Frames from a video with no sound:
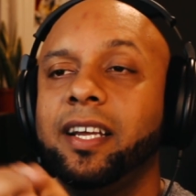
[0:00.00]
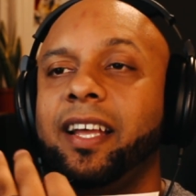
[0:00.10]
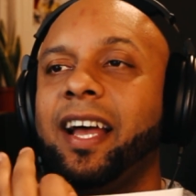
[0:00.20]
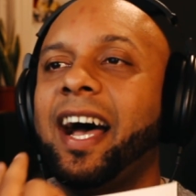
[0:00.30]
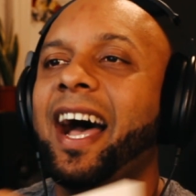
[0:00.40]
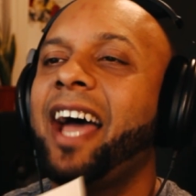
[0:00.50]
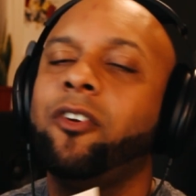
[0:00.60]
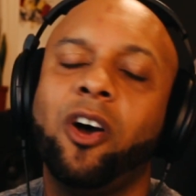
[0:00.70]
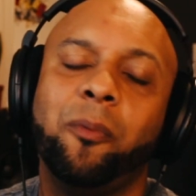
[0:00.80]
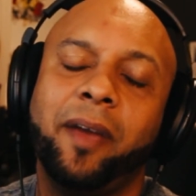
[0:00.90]
I don't
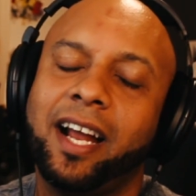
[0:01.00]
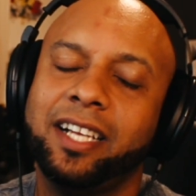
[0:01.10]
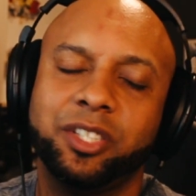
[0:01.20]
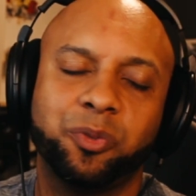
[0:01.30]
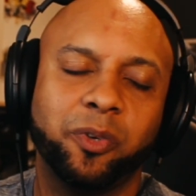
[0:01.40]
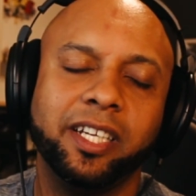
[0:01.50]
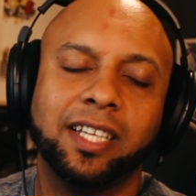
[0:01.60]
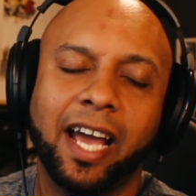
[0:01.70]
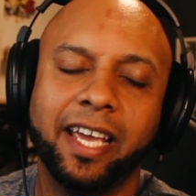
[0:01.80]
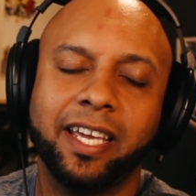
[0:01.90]
know, man. I just really
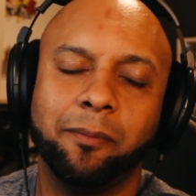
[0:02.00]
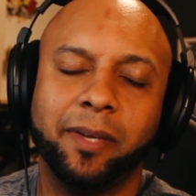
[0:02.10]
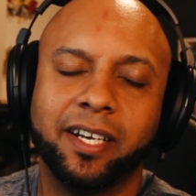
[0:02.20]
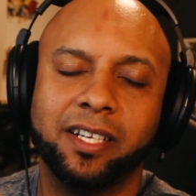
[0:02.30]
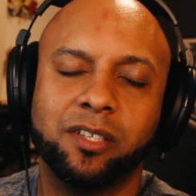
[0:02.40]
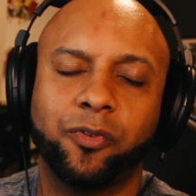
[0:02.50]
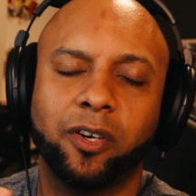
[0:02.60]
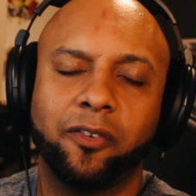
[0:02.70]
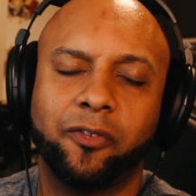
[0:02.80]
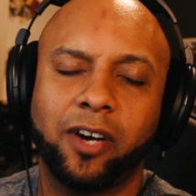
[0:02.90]
like it because
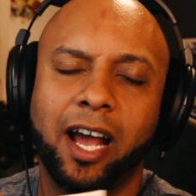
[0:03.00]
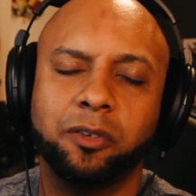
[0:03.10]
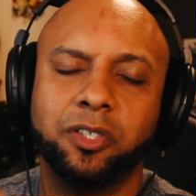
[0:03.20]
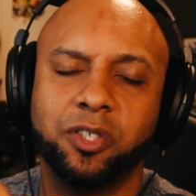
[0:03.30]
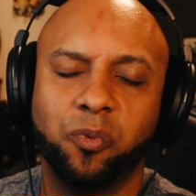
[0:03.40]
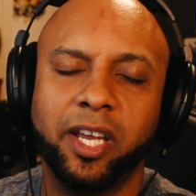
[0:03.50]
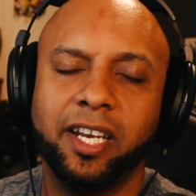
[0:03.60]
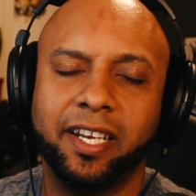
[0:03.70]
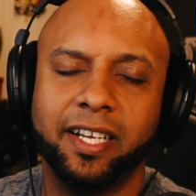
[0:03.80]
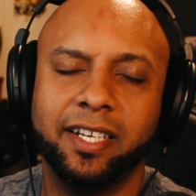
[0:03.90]
for how sweet
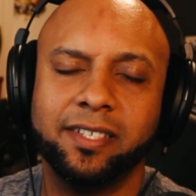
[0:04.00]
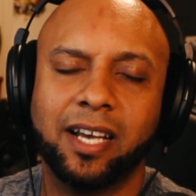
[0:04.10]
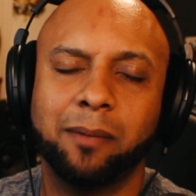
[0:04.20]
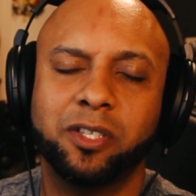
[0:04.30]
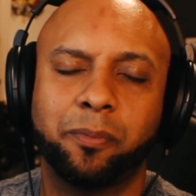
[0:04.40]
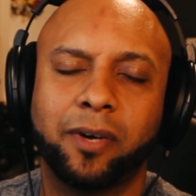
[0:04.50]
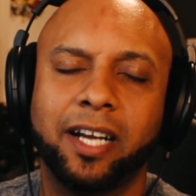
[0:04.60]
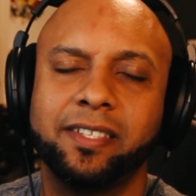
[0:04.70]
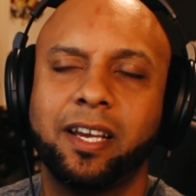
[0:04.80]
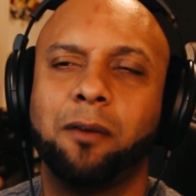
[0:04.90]
it is, I'm
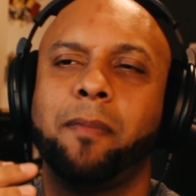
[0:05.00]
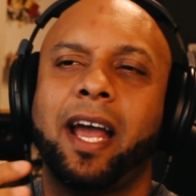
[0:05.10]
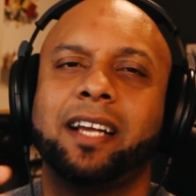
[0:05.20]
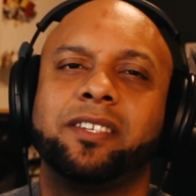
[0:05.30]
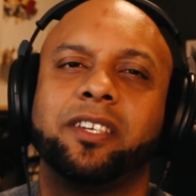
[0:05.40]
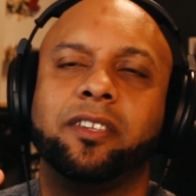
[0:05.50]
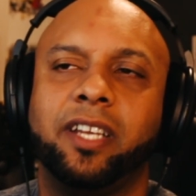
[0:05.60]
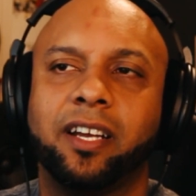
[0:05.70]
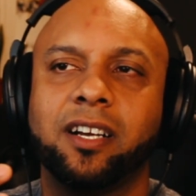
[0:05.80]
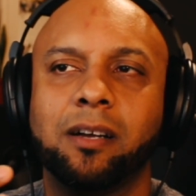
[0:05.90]
surprised how masculine
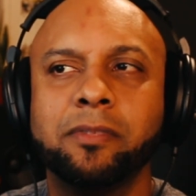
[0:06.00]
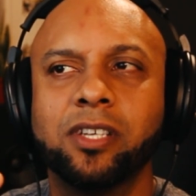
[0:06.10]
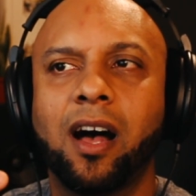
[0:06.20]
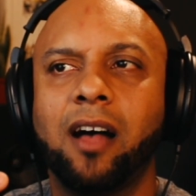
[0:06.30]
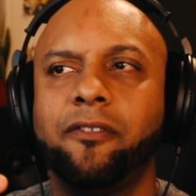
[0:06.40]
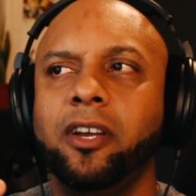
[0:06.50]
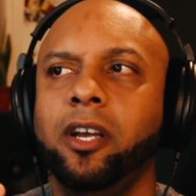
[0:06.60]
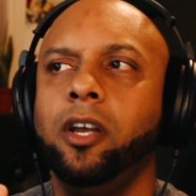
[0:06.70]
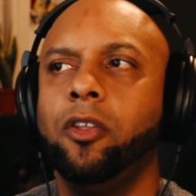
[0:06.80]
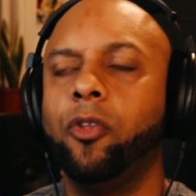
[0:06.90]
it comes off.
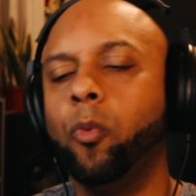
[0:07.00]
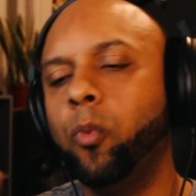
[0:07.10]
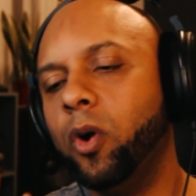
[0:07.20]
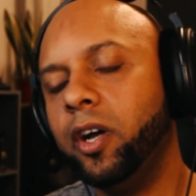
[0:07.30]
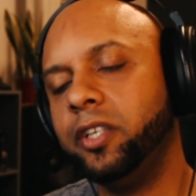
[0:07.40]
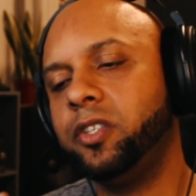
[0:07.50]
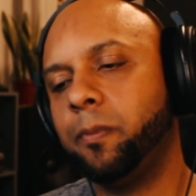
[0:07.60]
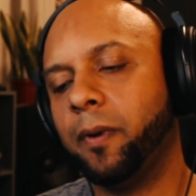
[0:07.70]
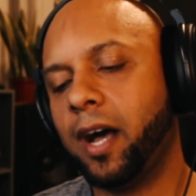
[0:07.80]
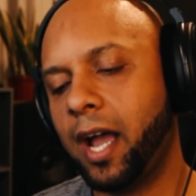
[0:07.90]
The woods
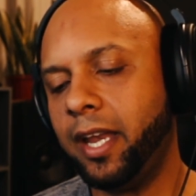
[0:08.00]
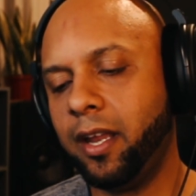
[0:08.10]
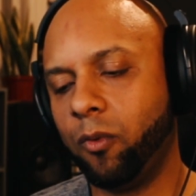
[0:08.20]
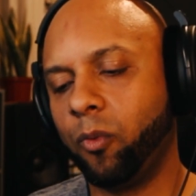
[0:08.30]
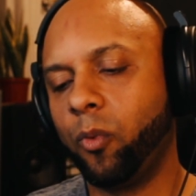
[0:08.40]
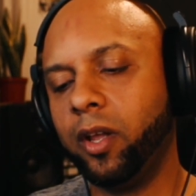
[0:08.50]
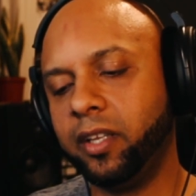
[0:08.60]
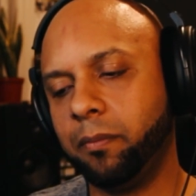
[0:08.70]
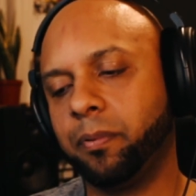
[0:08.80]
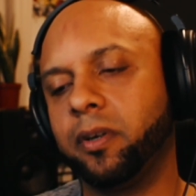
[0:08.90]
behind it
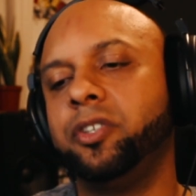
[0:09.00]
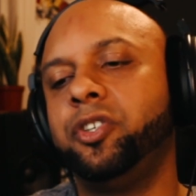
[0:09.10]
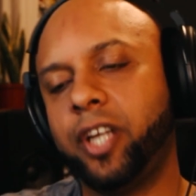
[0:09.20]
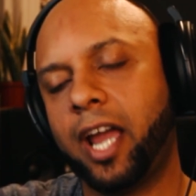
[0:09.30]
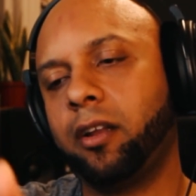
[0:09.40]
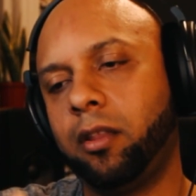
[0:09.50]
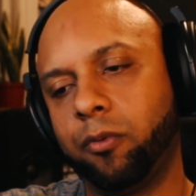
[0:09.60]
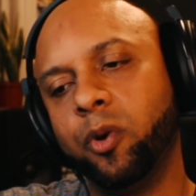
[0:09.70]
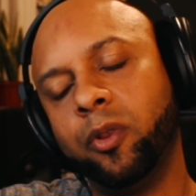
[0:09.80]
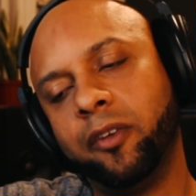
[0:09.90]
really project
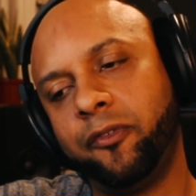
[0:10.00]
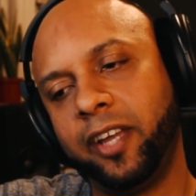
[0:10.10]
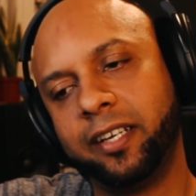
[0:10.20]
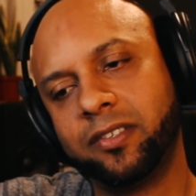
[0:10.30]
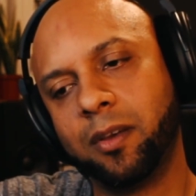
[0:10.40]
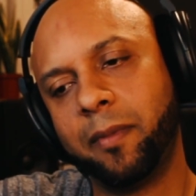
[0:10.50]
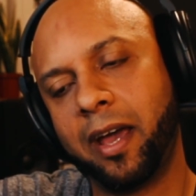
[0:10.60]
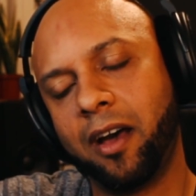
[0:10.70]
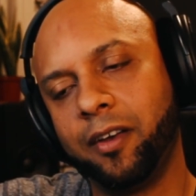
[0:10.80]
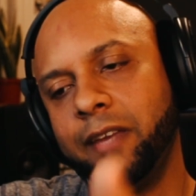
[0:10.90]
through the fig
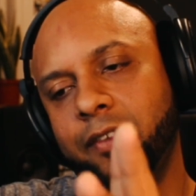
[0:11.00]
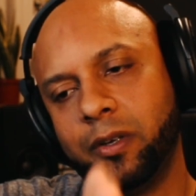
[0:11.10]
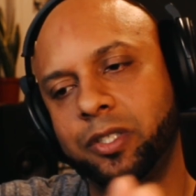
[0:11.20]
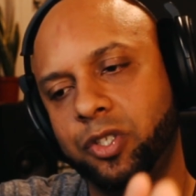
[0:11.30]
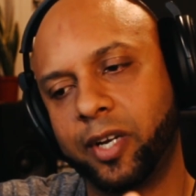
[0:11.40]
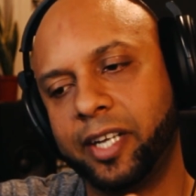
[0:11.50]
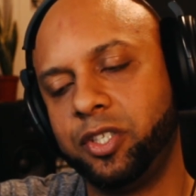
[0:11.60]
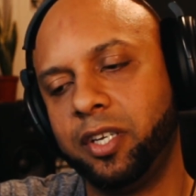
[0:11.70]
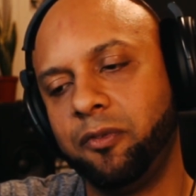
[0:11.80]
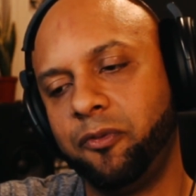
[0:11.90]
somehow, even though it's
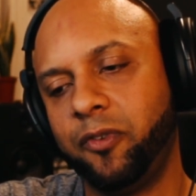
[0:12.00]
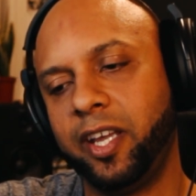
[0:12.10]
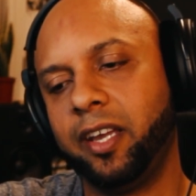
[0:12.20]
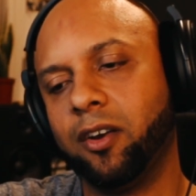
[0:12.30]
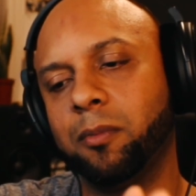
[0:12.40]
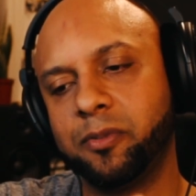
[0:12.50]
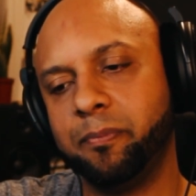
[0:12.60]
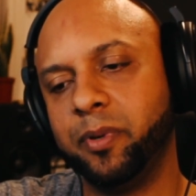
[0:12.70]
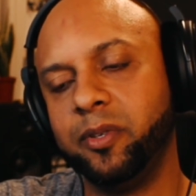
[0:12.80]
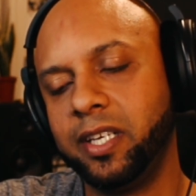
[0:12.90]
drenched in fig, almost
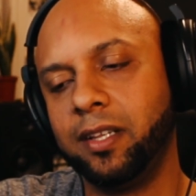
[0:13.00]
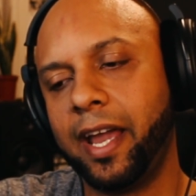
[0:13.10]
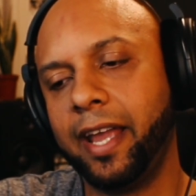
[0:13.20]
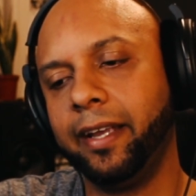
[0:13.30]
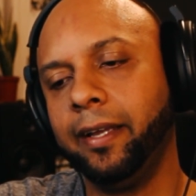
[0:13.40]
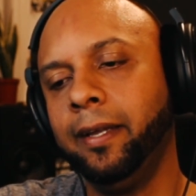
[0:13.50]
boozy-like.